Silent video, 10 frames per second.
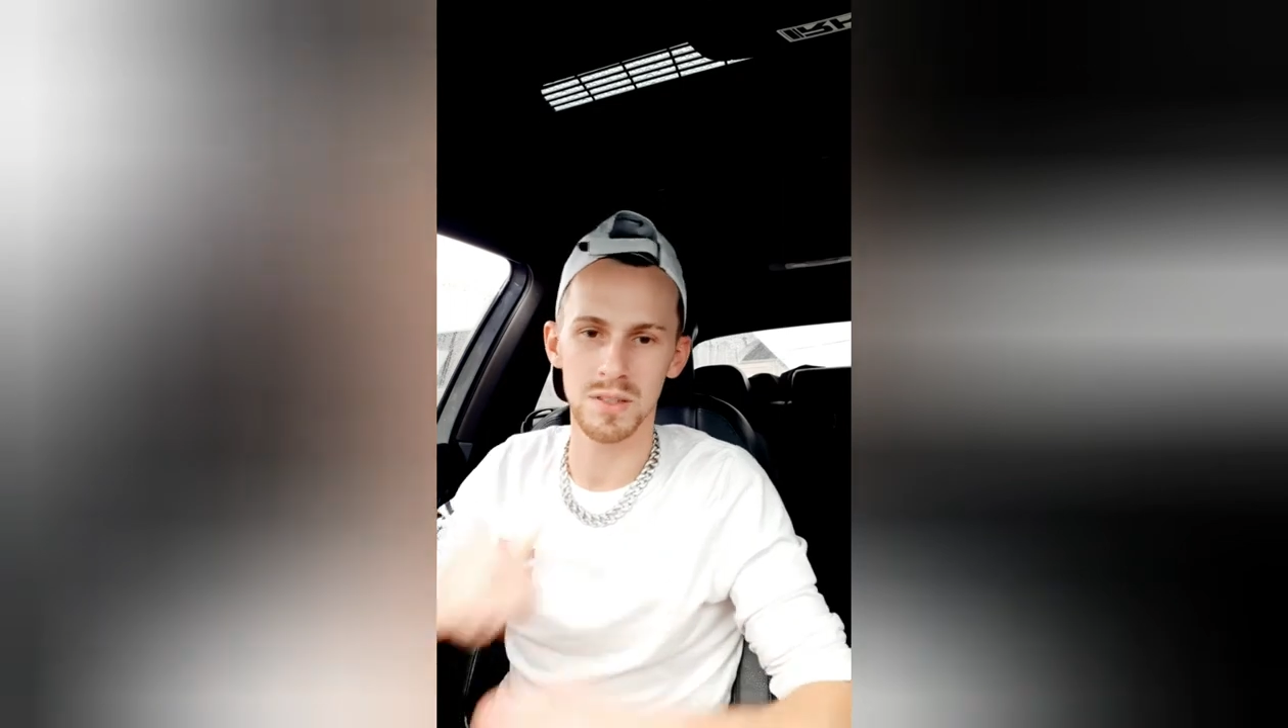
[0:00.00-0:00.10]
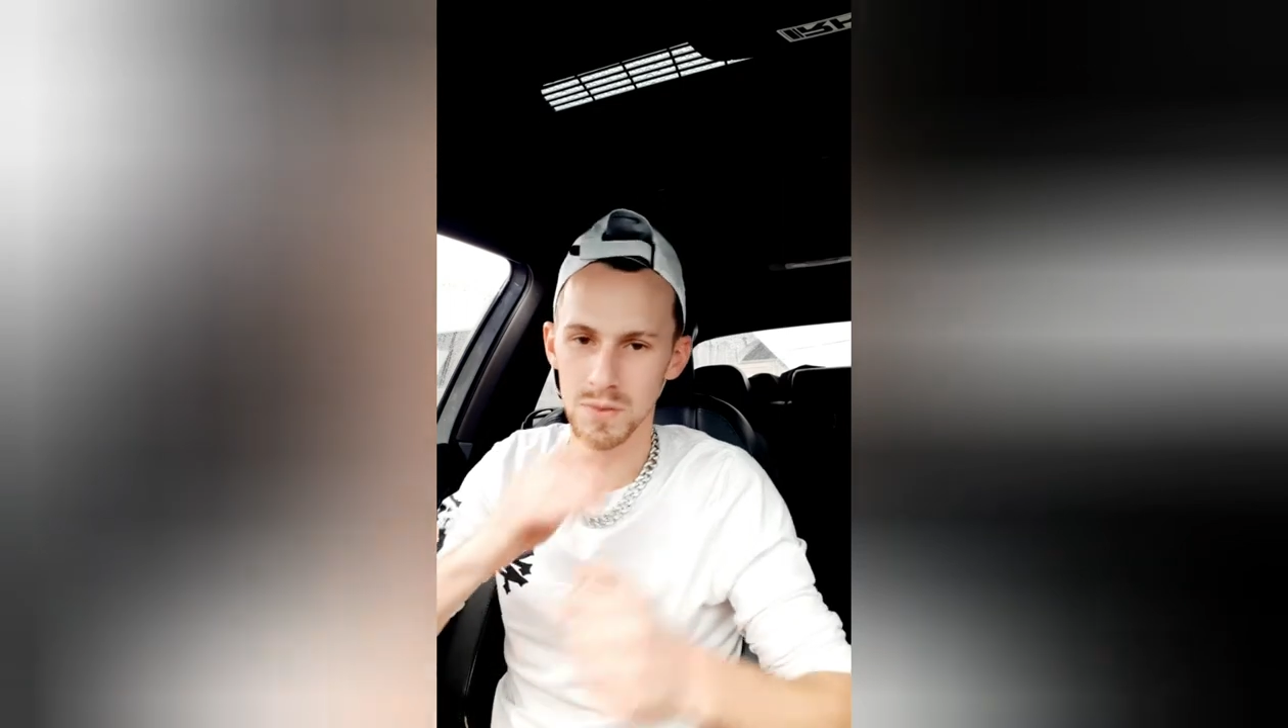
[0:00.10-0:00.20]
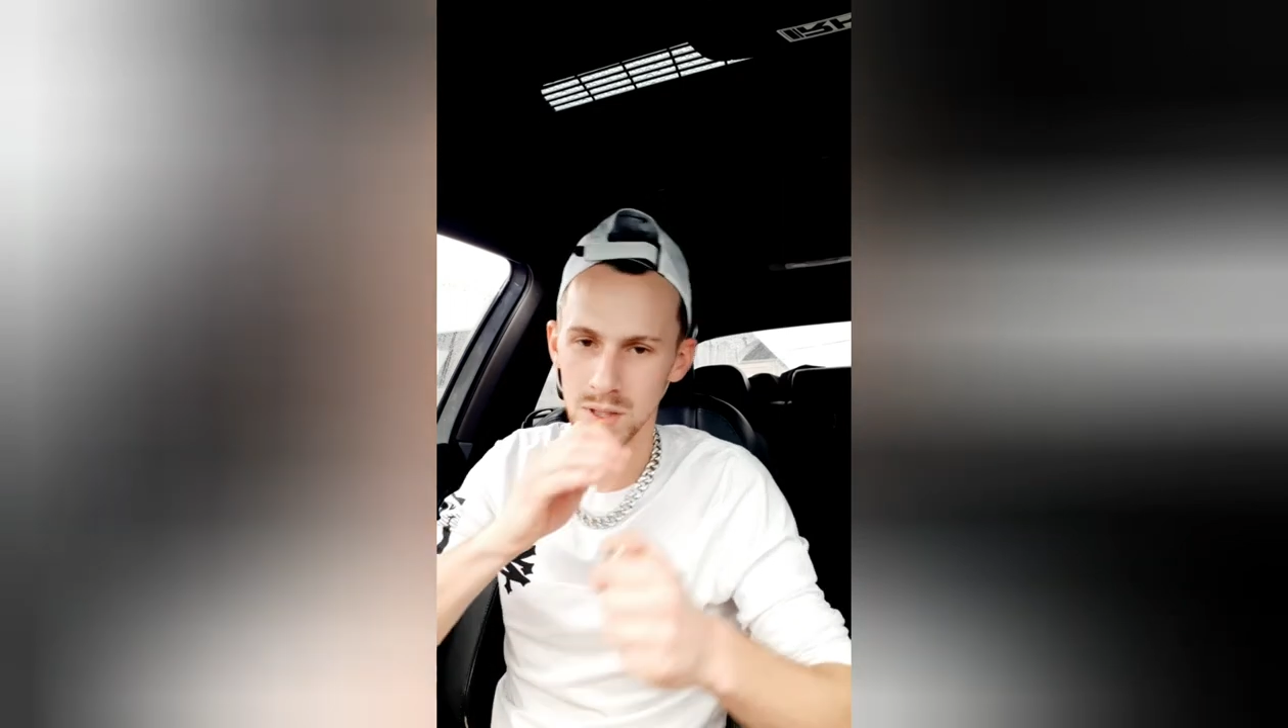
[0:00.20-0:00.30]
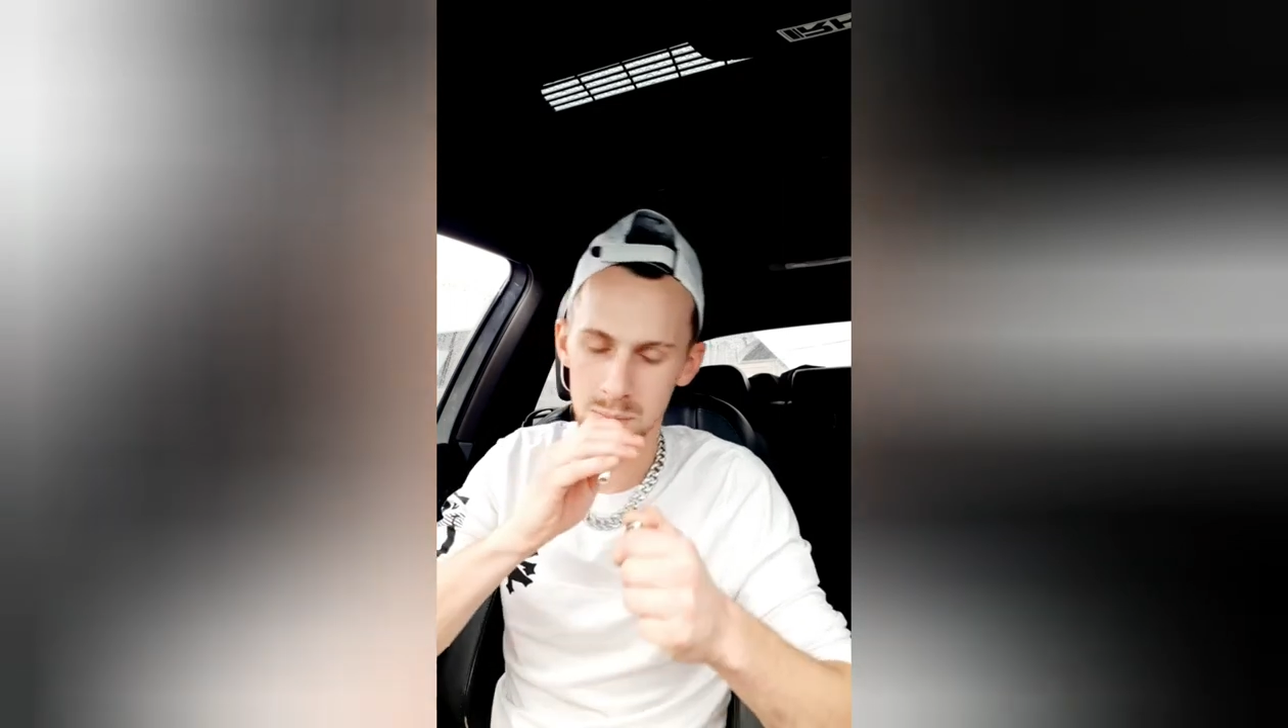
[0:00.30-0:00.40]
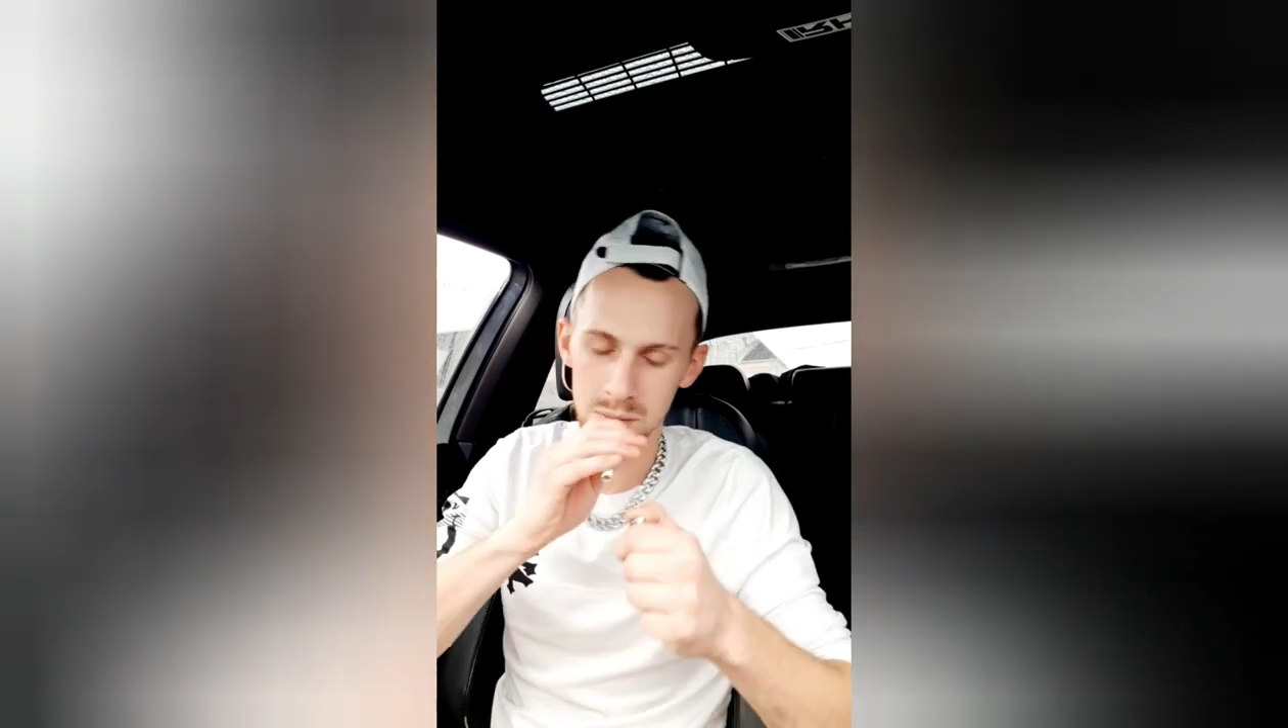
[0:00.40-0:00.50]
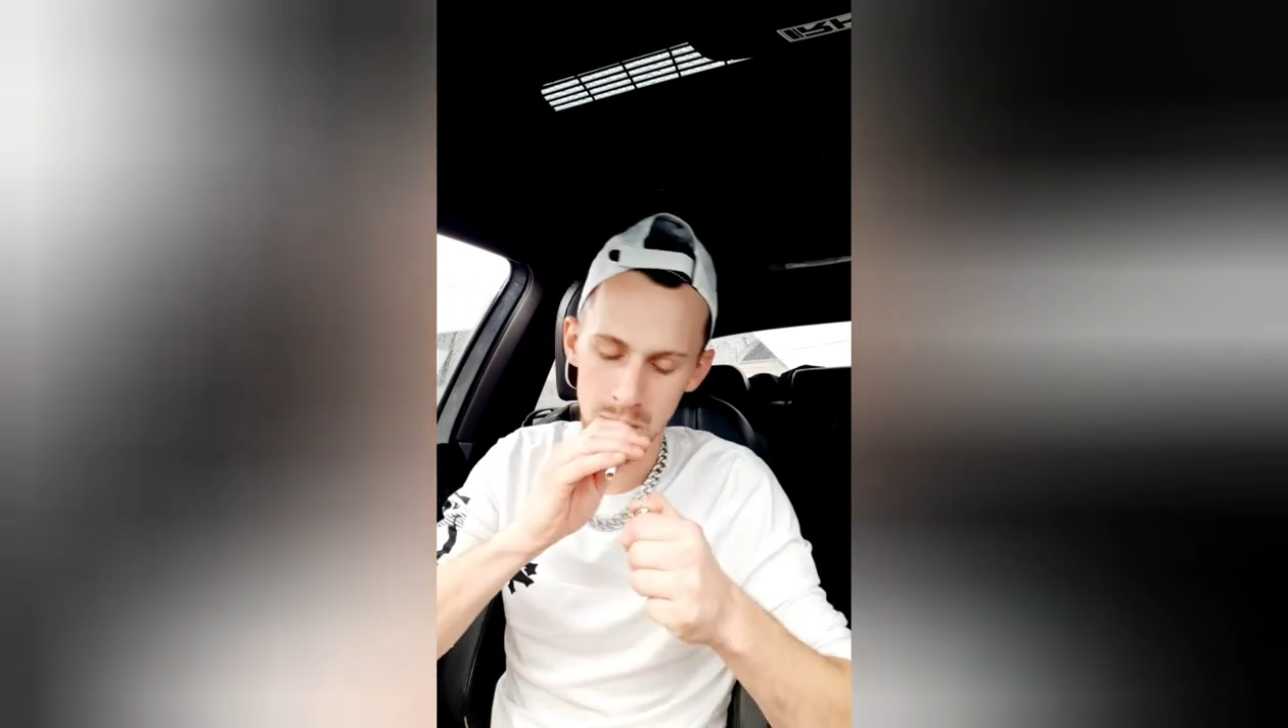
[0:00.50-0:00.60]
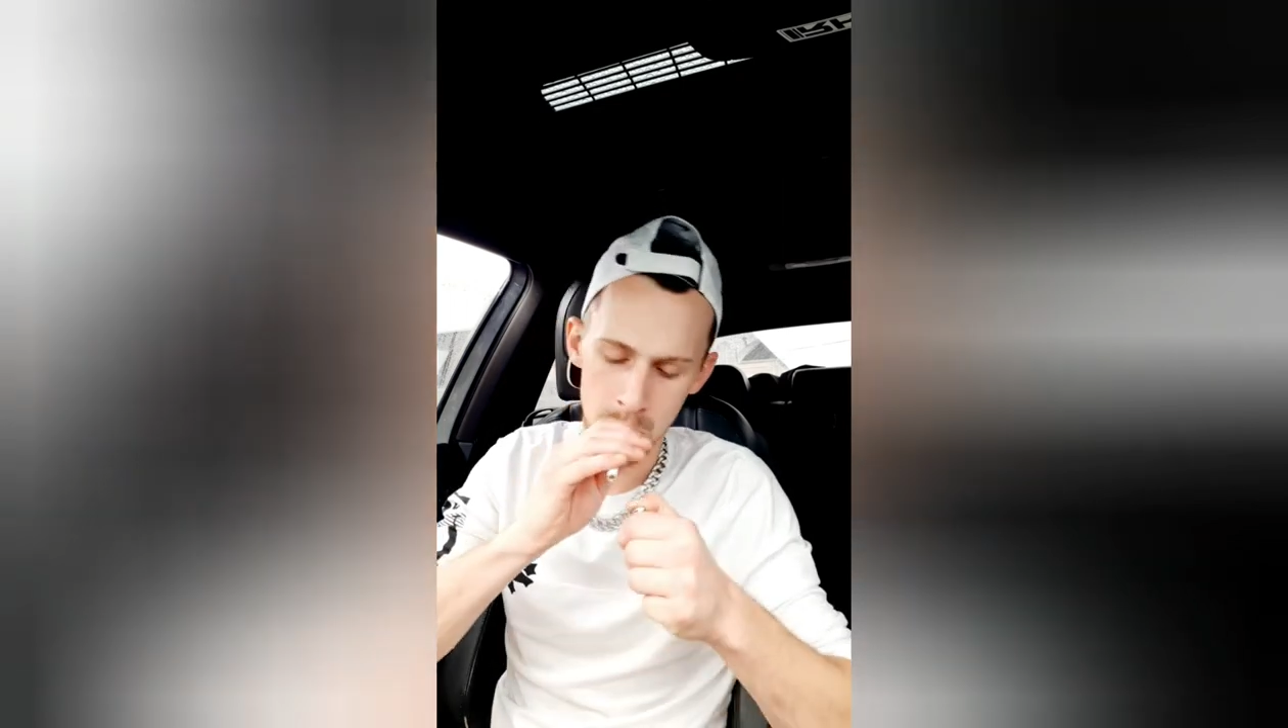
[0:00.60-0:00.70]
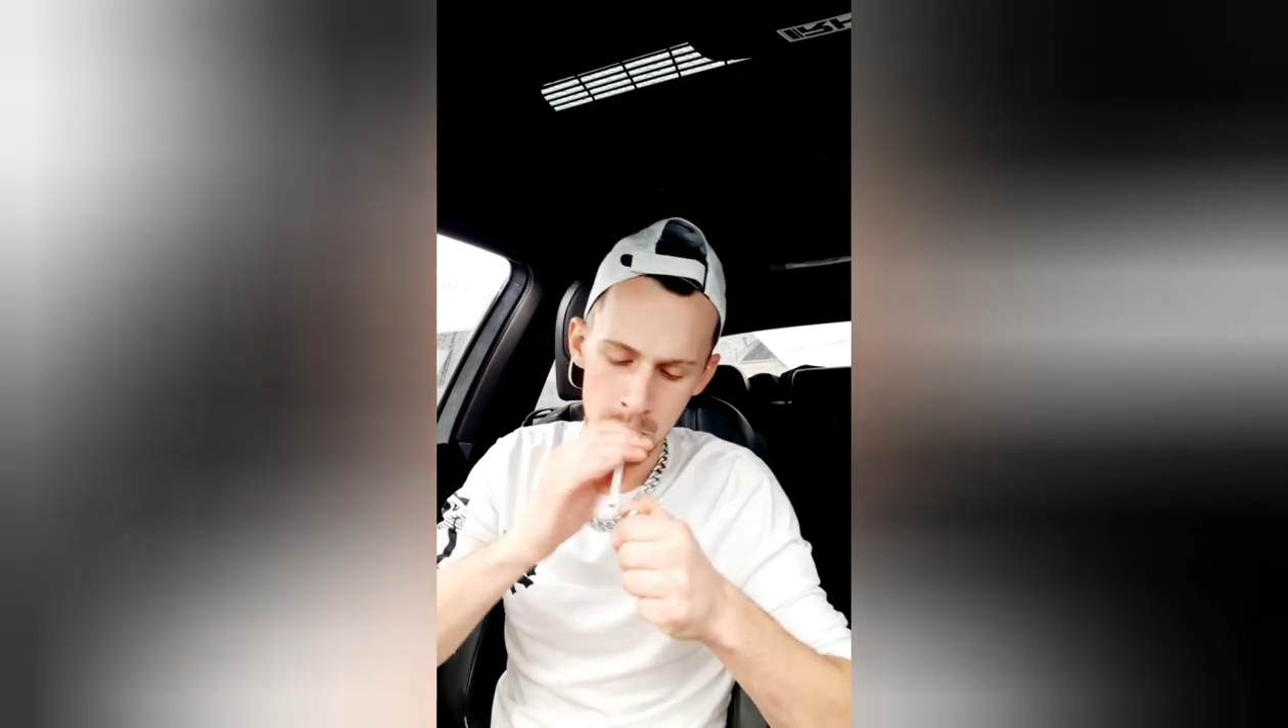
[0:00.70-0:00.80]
you feel me?